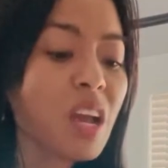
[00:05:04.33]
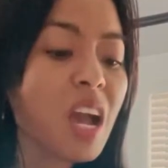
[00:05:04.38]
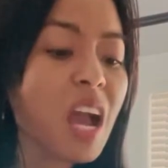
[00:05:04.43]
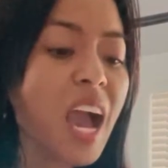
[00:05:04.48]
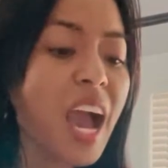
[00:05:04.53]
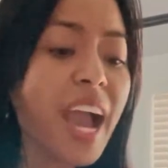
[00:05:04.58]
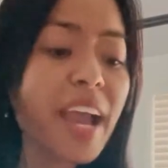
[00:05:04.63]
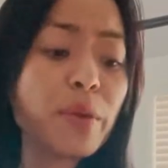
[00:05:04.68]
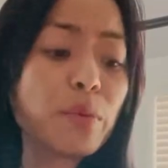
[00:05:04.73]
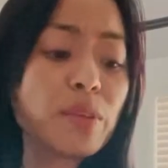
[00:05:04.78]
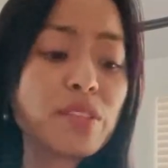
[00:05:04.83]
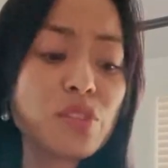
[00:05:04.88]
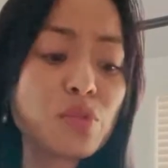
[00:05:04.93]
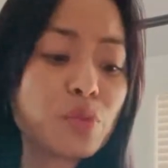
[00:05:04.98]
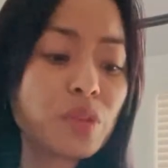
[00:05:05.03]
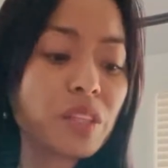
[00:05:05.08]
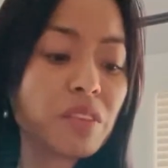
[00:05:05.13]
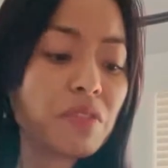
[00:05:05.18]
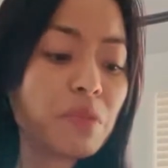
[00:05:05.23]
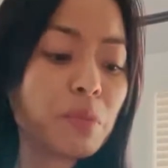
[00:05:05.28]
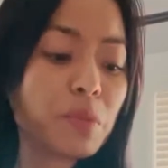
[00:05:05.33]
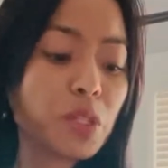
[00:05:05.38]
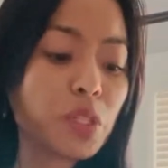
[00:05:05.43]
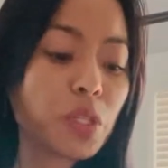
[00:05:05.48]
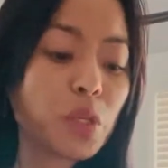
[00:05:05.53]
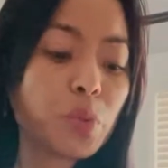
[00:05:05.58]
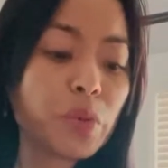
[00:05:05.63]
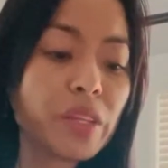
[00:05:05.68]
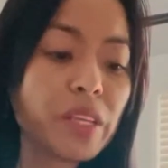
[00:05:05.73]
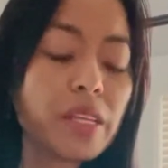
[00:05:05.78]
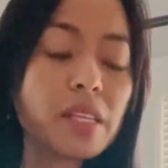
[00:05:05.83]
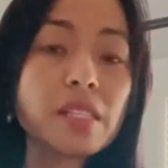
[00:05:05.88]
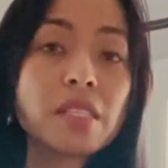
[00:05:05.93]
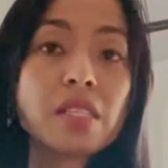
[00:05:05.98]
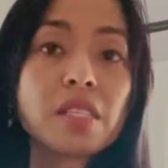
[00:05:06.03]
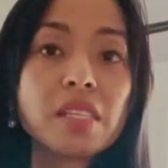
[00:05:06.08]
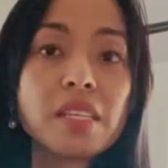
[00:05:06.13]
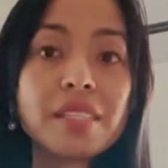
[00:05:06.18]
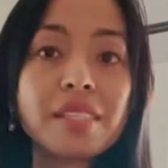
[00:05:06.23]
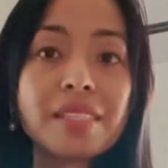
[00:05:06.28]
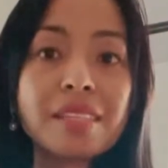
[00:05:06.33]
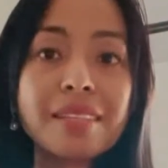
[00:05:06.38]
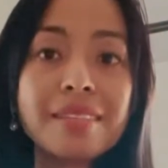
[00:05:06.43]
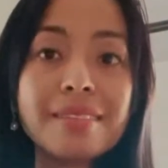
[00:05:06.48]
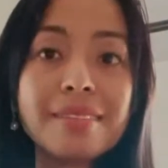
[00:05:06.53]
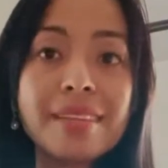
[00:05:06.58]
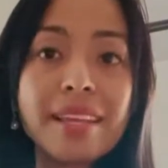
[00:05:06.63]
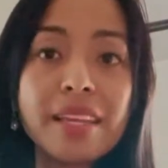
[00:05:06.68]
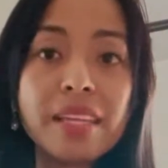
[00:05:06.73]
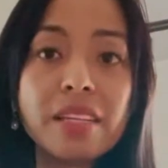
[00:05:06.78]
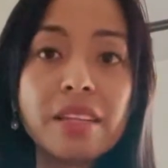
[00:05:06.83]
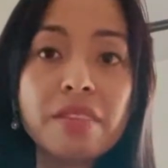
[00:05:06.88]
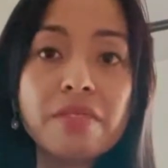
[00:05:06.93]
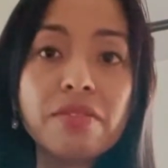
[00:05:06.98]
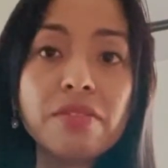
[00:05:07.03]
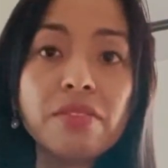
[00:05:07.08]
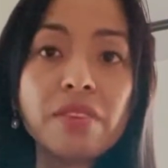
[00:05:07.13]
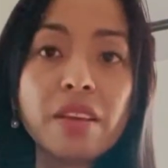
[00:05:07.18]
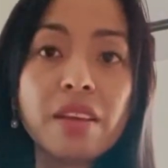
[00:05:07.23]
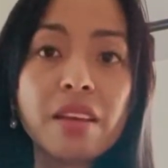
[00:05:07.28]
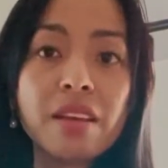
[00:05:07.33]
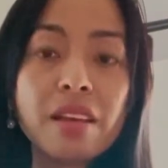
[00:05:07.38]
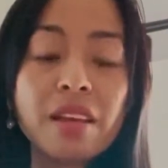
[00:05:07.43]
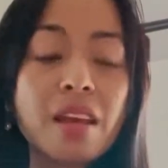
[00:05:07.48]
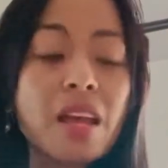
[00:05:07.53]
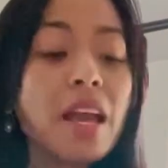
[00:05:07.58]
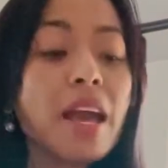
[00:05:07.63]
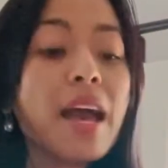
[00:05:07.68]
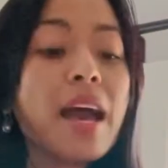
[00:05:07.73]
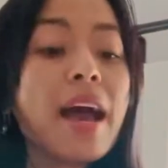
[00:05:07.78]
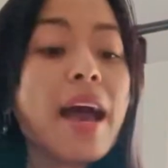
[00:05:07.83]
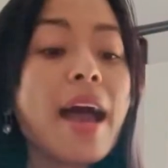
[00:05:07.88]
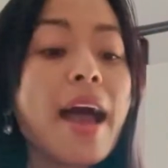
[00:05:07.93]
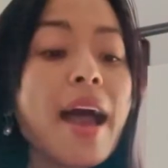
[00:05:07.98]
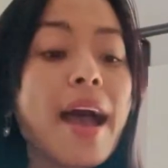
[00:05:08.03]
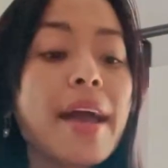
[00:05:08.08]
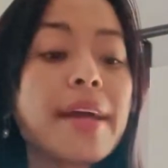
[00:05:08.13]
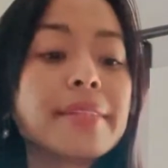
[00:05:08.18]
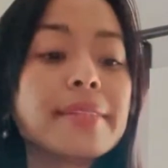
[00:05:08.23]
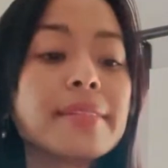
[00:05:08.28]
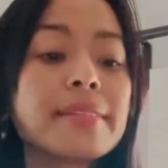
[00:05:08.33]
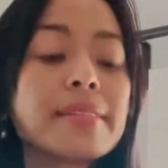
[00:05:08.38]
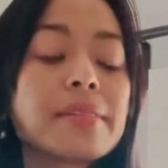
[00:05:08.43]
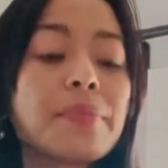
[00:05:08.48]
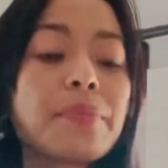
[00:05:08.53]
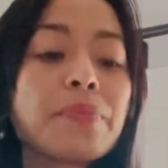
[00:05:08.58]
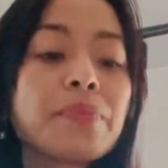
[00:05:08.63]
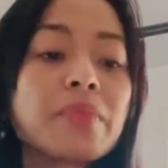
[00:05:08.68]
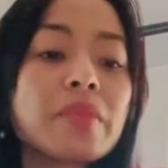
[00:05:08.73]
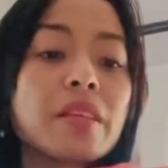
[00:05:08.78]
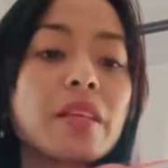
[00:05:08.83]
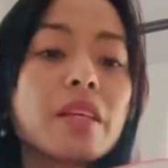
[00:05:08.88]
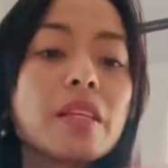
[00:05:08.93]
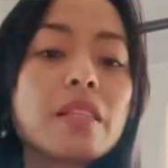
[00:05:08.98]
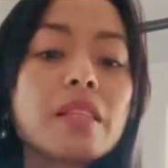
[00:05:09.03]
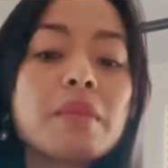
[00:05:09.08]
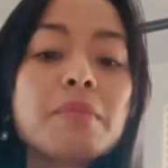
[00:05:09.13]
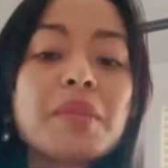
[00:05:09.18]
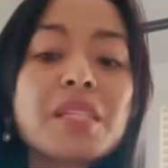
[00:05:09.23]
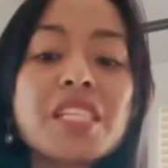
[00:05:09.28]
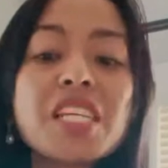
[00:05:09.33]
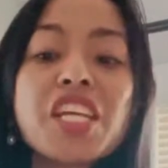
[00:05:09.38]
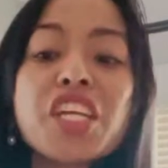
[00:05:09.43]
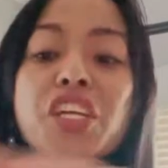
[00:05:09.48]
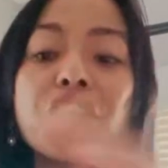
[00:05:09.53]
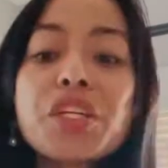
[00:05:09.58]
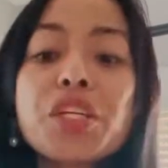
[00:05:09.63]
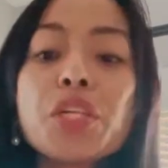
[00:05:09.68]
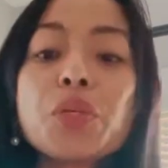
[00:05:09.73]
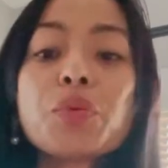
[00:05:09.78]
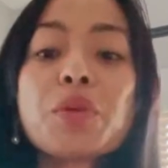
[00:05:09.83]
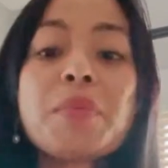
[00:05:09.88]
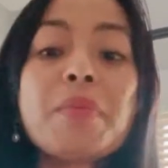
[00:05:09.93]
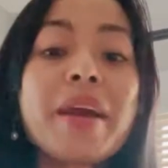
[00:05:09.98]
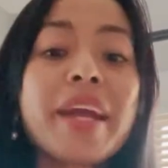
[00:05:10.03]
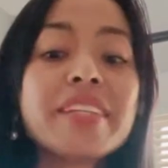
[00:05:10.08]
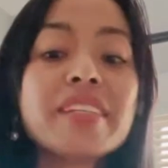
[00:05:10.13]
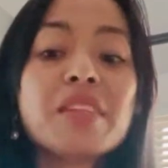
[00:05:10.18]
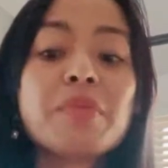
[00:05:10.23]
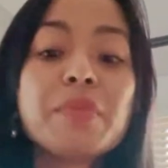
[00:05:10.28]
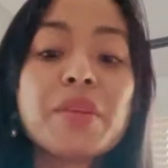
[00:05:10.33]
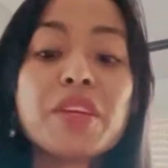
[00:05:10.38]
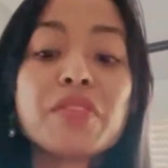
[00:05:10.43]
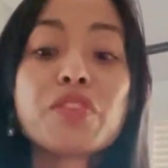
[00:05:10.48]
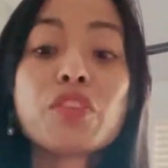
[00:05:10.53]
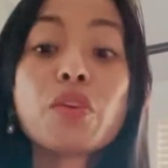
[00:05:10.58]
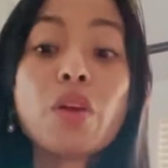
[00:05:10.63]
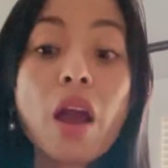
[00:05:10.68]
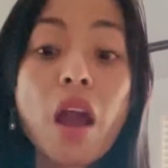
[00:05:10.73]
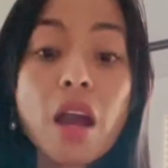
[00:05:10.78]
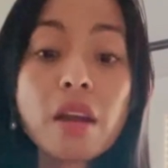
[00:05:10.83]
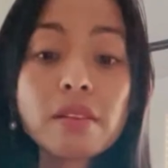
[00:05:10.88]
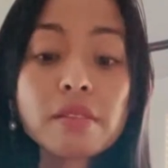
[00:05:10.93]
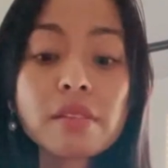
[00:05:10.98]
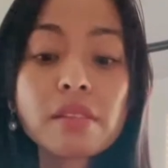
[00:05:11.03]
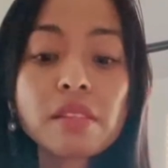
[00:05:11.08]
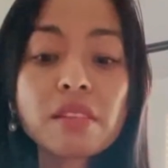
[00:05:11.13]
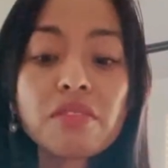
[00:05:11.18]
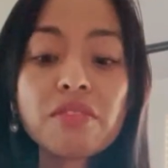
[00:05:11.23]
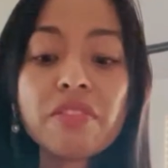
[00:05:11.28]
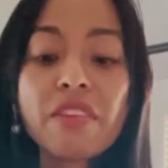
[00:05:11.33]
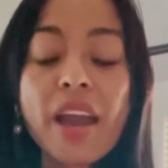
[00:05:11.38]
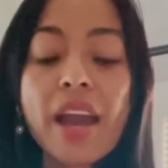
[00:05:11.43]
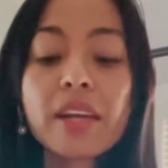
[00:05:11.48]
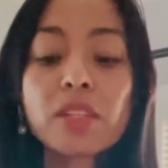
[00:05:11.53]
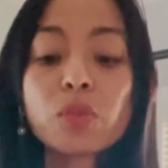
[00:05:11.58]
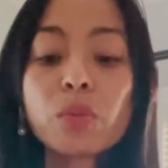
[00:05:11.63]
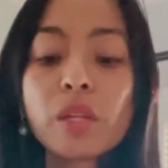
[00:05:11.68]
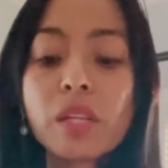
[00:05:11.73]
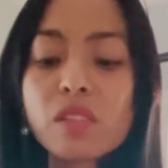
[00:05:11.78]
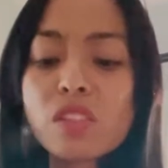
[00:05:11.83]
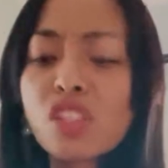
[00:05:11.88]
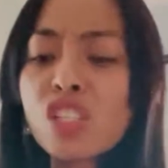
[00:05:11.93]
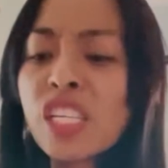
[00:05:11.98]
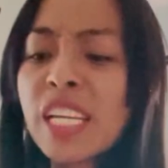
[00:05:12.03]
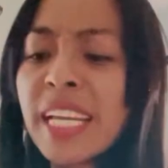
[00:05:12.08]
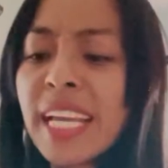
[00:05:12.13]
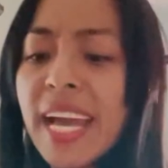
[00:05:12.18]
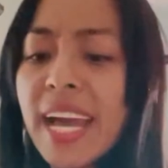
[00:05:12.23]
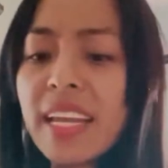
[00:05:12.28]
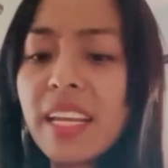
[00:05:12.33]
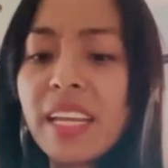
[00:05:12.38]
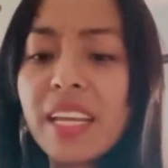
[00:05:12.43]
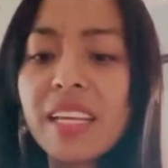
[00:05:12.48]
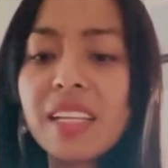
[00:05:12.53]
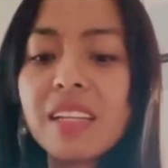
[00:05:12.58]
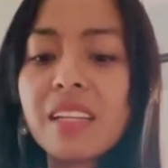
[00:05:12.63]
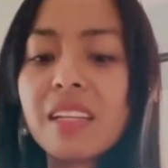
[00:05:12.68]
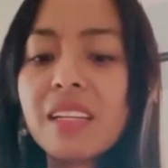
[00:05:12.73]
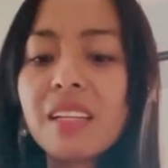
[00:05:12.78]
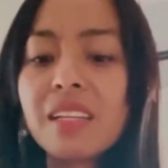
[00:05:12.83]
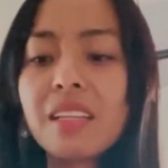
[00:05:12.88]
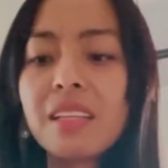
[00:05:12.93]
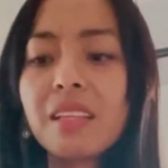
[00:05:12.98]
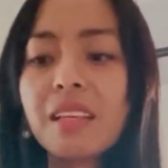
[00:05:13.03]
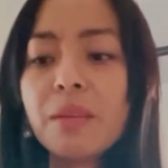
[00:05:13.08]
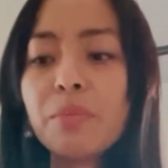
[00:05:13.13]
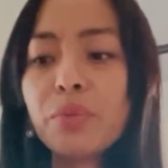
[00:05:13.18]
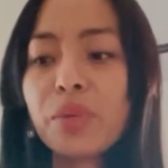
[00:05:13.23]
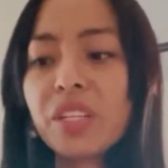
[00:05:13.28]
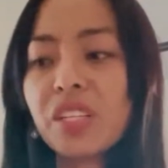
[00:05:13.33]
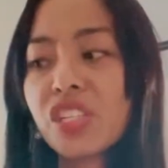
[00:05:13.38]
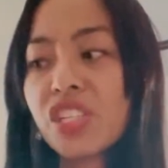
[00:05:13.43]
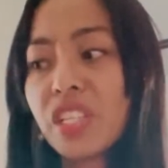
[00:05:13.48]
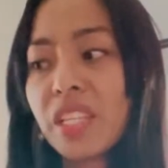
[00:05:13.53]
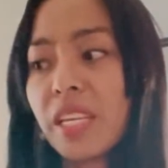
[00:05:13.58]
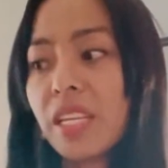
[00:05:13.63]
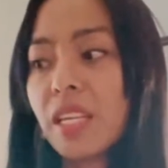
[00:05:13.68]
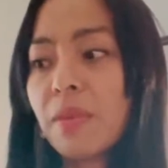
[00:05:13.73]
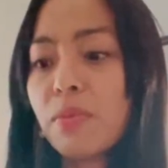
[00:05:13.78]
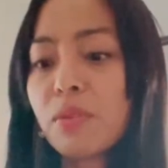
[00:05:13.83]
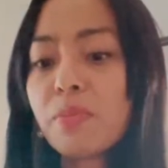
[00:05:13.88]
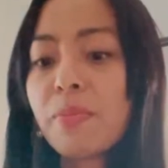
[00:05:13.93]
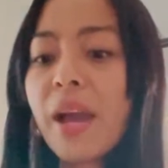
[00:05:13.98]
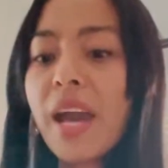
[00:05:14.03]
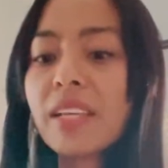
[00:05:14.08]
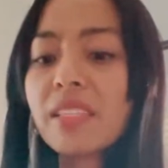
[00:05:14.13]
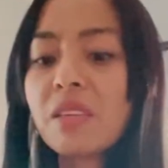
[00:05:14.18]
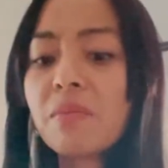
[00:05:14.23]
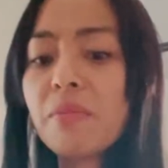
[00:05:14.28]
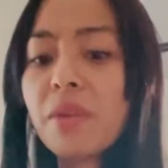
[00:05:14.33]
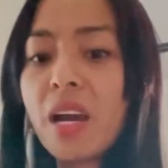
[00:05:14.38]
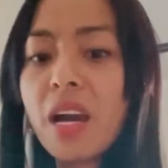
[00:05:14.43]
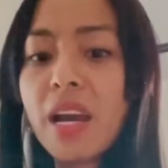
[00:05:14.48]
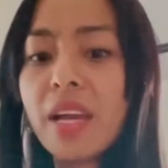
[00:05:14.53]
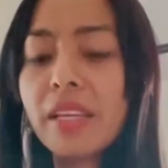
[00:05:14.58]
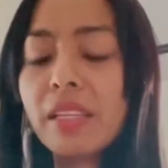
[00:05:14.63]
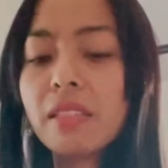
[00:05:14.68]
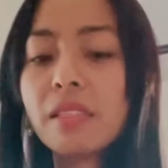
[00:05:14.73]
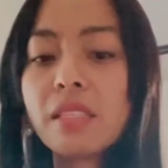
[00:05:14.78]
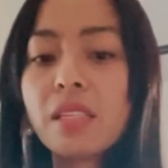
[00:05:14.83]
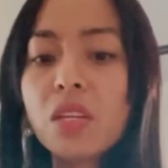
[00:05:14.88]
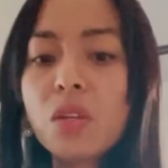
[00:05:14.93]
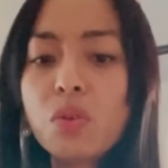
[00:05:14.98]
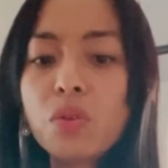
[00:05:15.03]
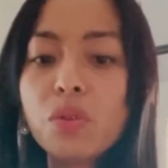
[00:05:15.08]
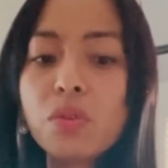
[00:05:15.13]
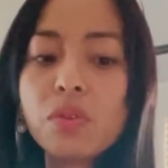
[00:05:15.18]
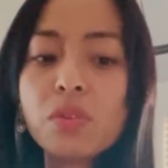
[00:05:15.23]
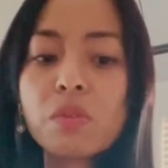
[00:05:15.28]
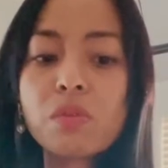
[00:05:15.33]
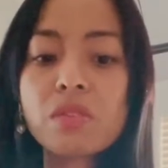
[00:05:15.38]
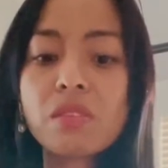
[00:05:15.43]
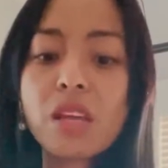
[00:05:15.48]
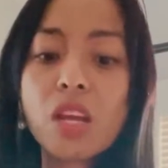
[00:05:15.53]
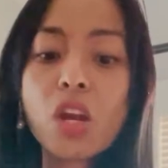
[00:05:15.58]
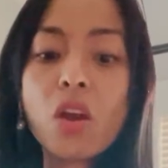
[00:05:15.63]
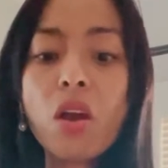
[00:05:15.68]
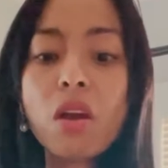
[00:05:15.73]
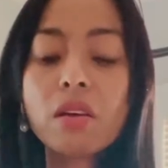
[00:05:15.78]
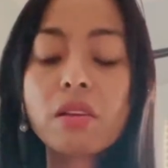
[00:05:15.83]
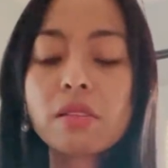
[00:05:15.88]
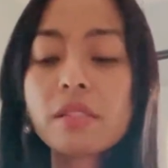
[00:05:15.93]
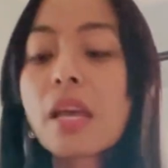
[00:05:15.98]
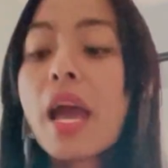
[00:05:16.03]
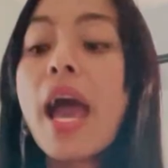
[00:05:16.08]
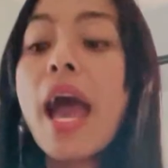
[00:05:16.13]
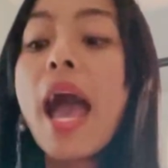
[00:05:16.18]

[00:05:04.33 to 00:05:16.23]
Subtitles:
I wasn't really familiar with this. It's native, and the material reminded me of Crocs. In fact, when I was looking at it, a British lady was passing by and said, "Oh, this looks like Crocs."